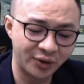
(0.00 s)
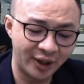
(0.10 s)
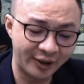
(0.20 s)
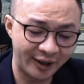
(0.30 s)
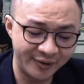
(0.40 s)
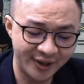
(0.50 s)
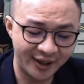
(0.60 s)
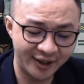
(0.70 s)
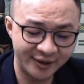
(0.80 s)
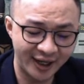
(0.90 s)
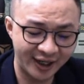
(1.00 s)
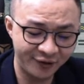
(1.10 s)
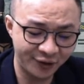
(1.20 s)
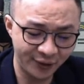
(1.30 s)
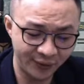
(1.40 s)
I can say negative
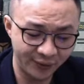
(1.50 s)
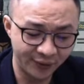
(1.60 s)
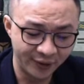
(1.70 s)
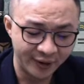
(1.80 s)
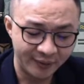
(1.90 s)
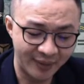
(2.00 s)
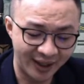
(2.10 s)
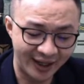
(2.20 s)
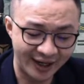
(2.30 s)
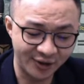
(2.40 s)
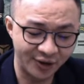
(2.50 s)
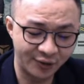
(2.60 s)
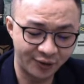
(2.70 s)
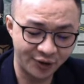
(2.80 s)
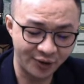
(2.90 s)
2 but less or
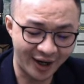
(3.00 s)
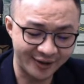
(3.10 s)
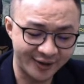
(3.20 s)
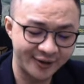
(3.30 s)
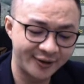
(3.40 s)
equals to s.